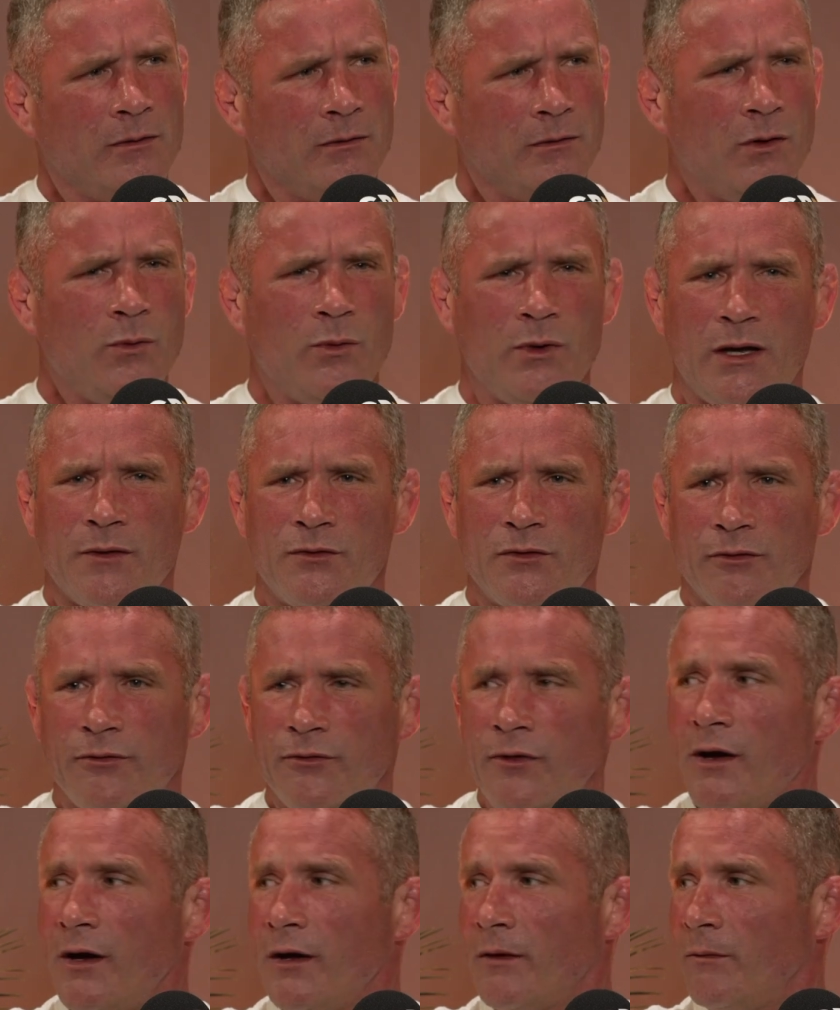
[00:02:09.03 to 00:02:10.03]
No one gives a
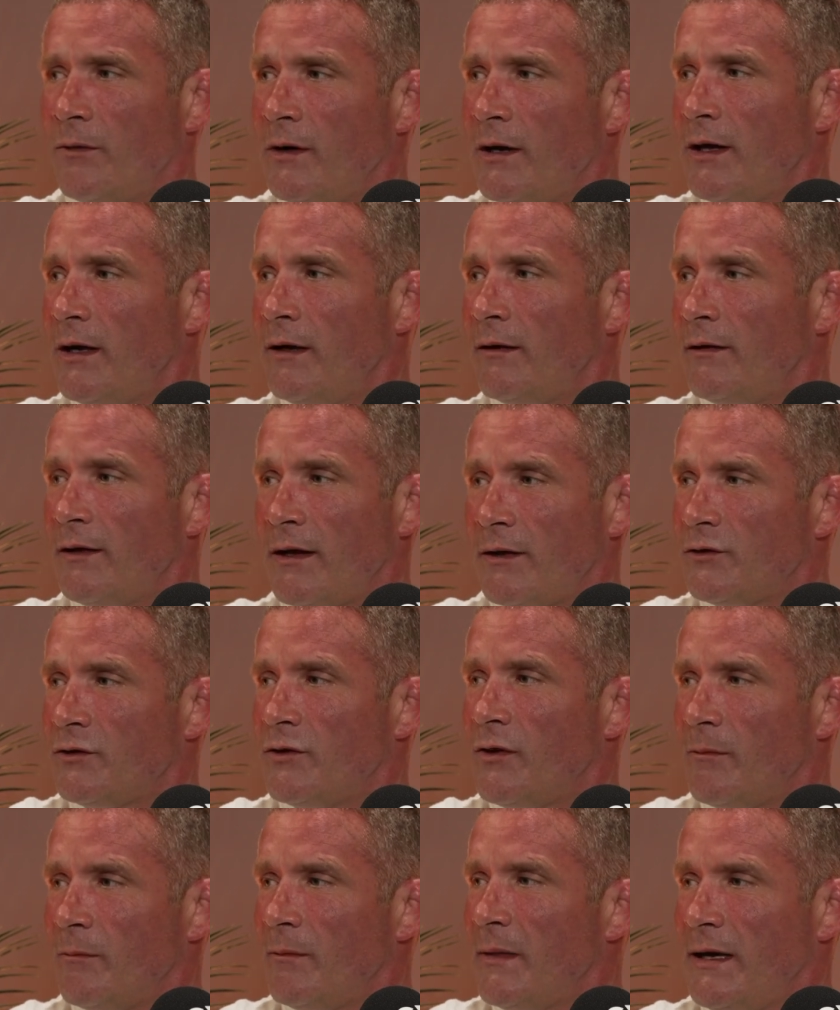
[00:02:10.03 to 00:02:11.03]
fuck, really. And that's
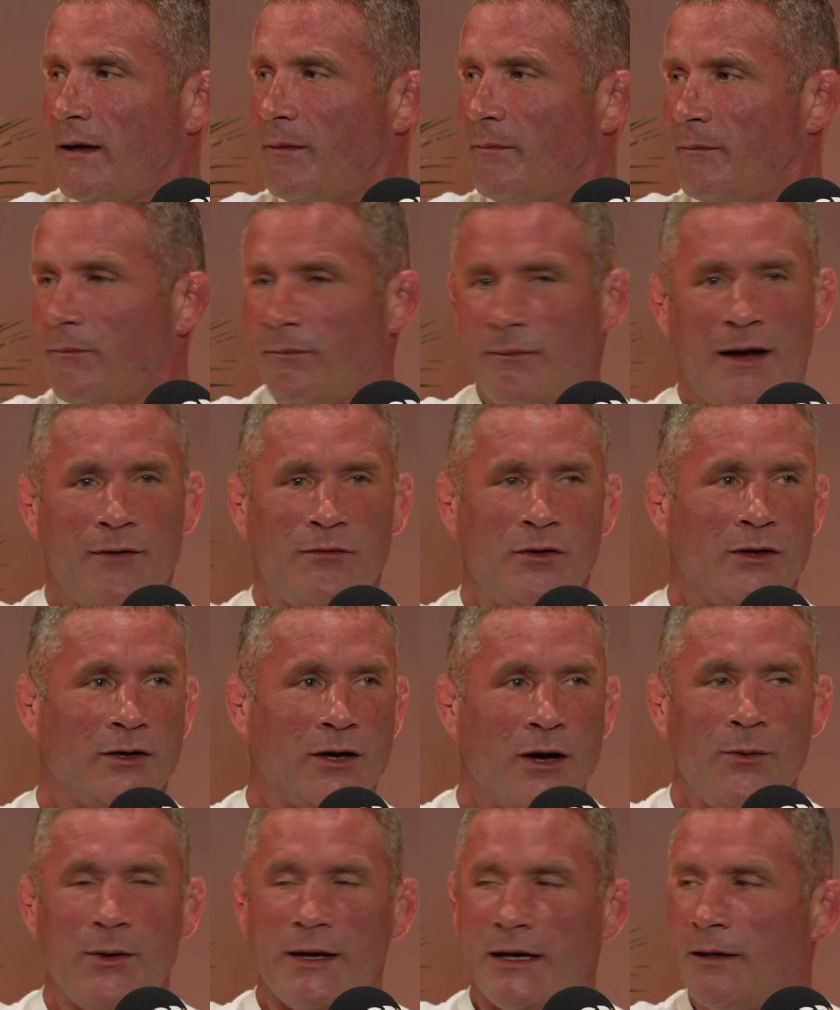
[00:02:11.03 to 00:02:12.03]
not me having a
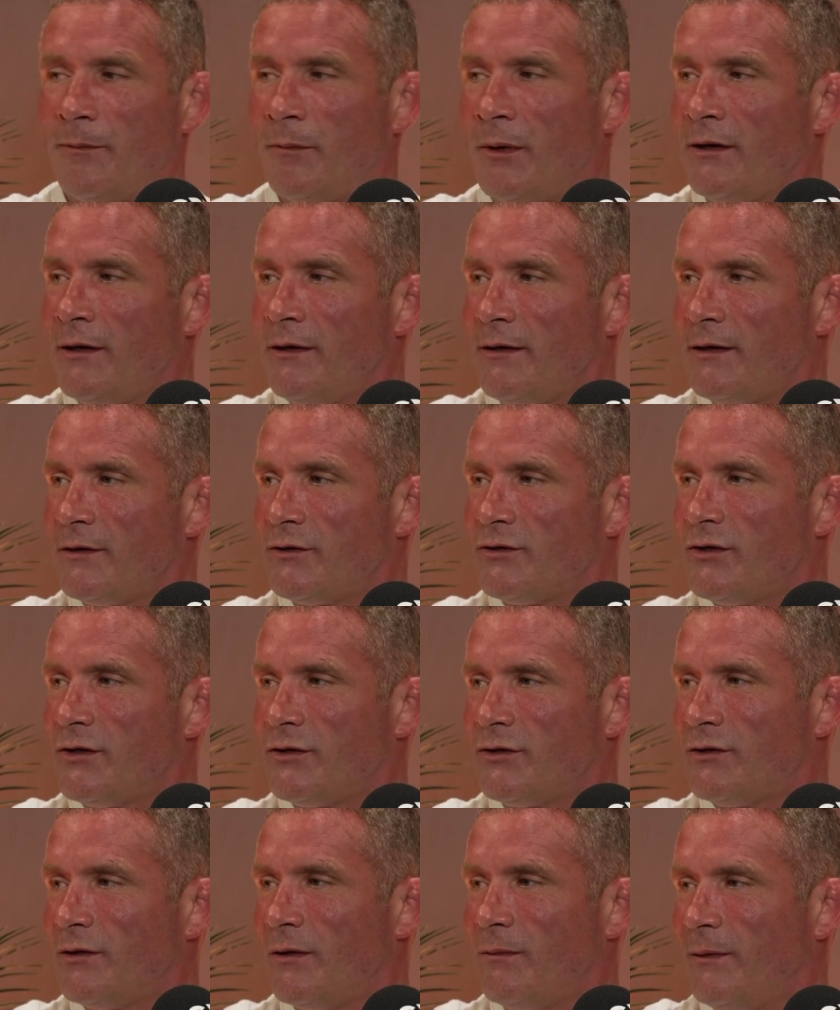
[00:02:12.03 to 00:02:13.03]
go at anybody. That's
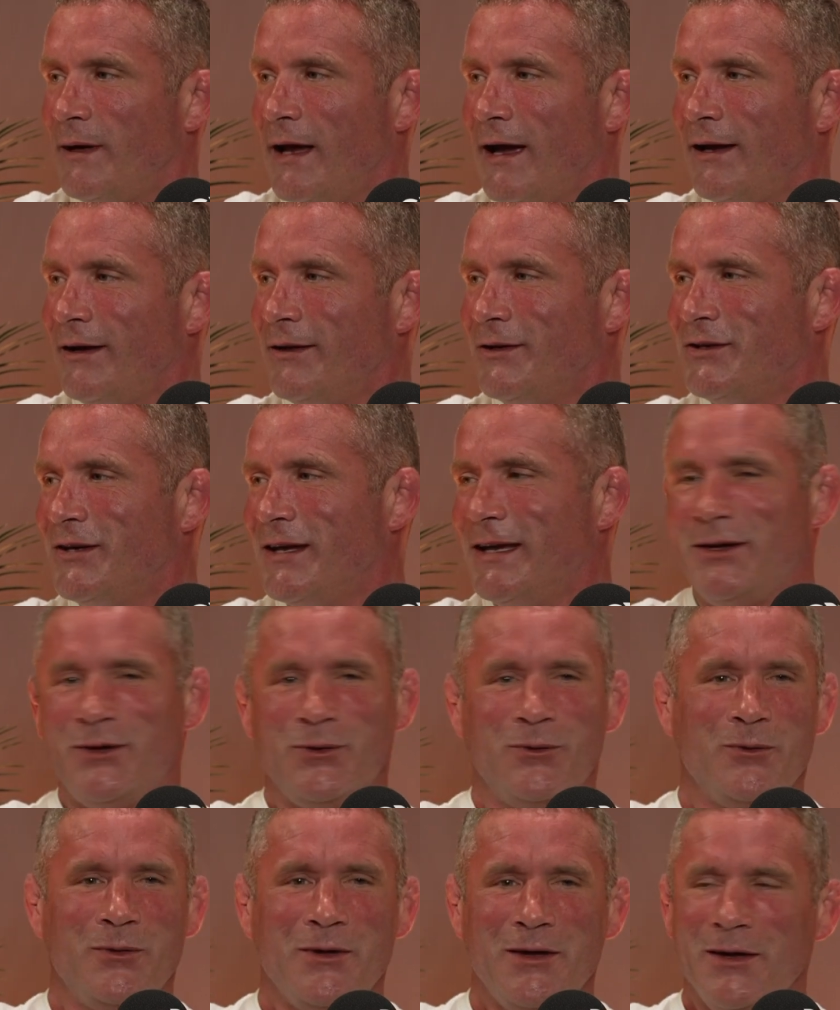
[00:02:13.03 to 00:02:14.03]
just the reality.
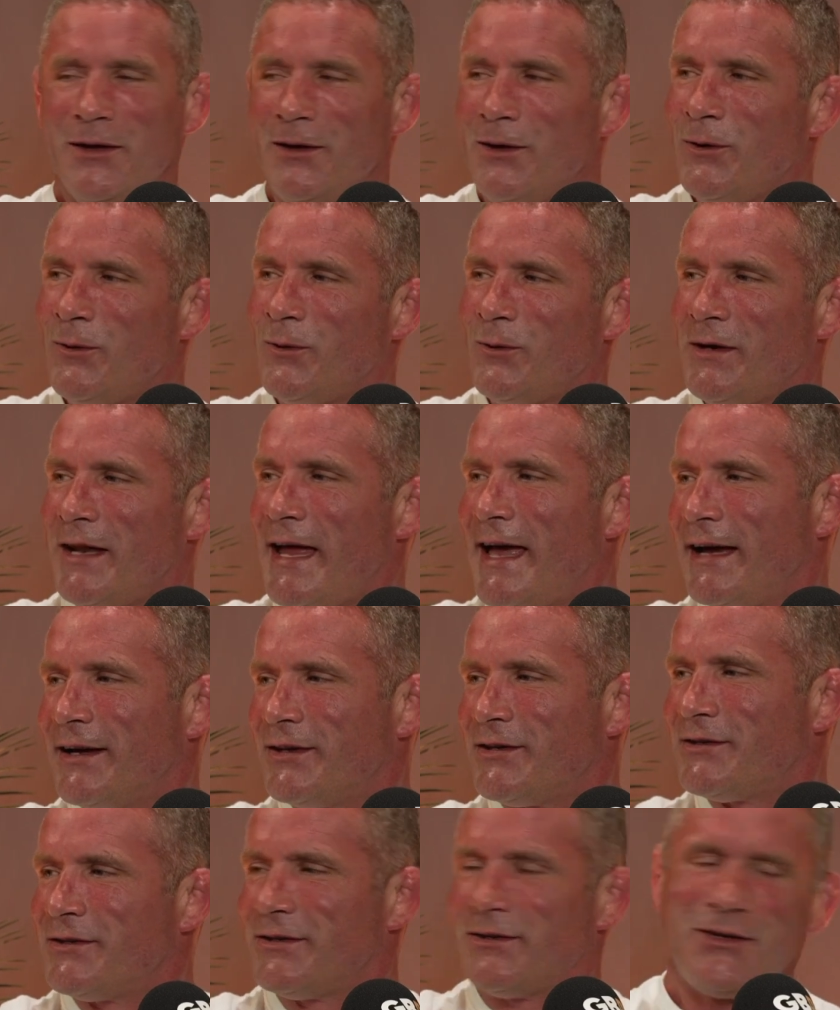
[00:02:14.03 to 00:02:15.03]
You're
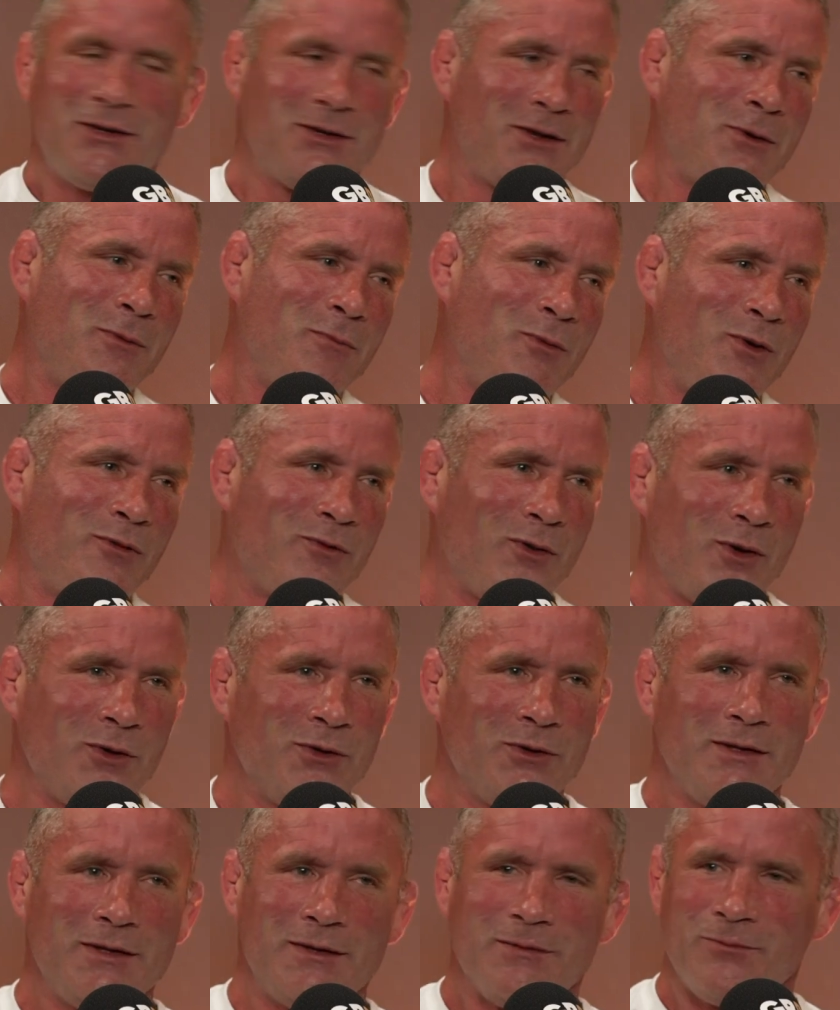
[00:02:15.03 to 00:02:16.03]
next, you know, move
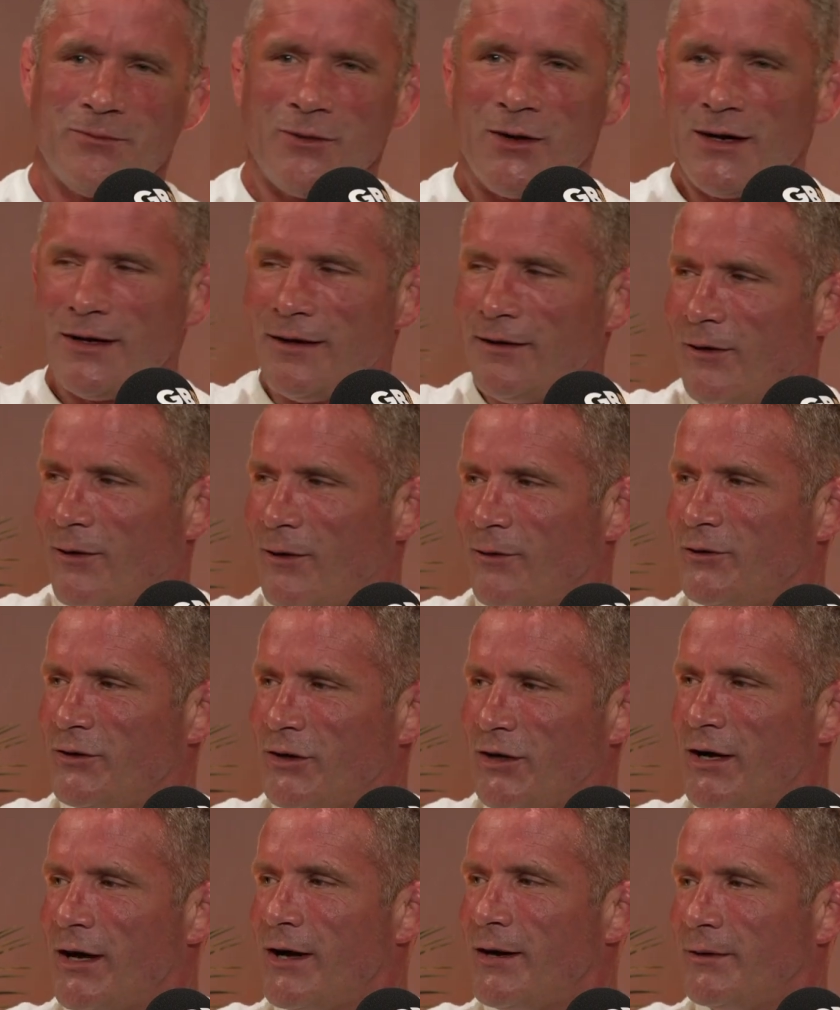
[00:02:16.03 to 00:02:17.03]
on, right, on
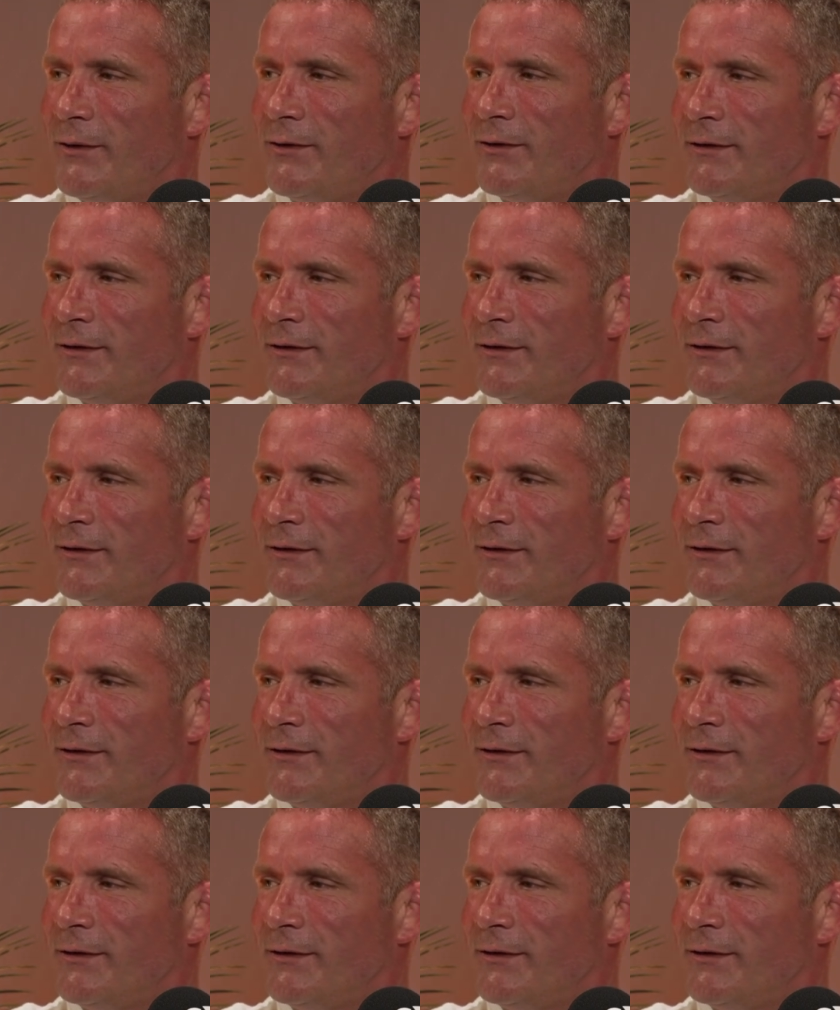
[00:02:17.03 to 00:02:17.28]
you go.